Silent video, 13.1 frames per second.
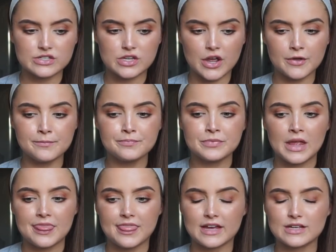So
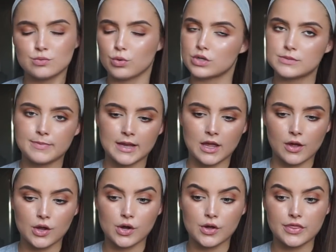that's what's been
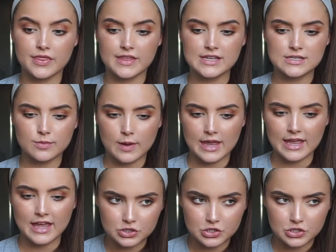going on this week.